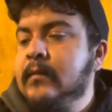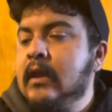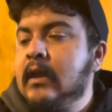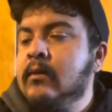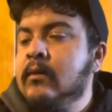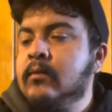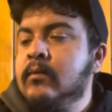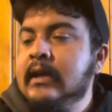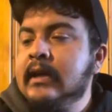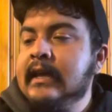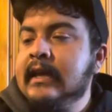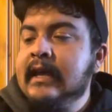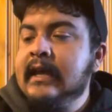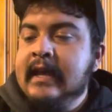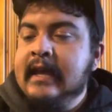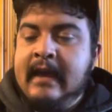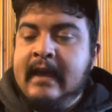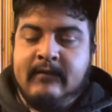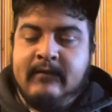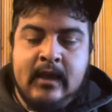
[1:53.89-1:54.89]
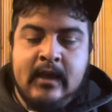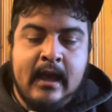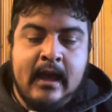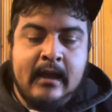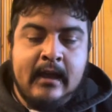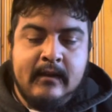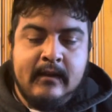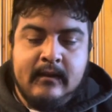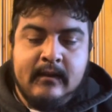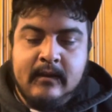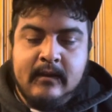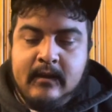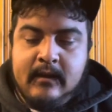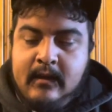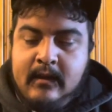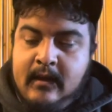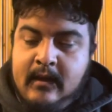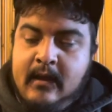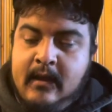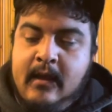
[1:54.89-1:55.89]
and we have got
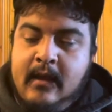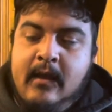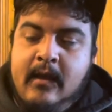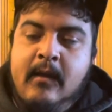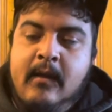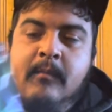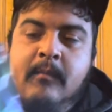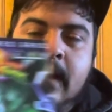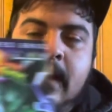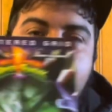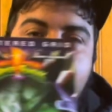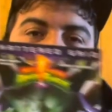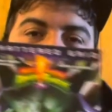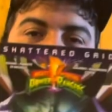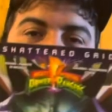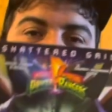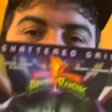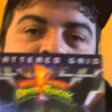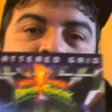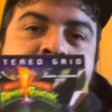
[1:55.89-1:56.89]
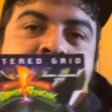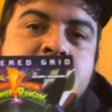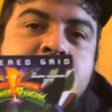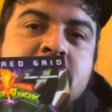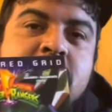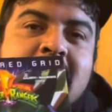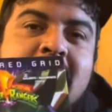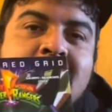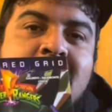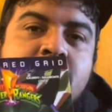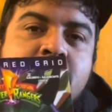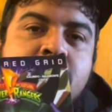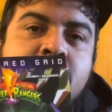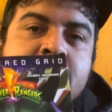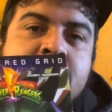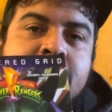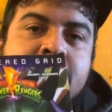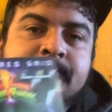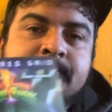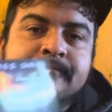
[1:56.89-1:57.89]
Power Rangers Shattered Grid.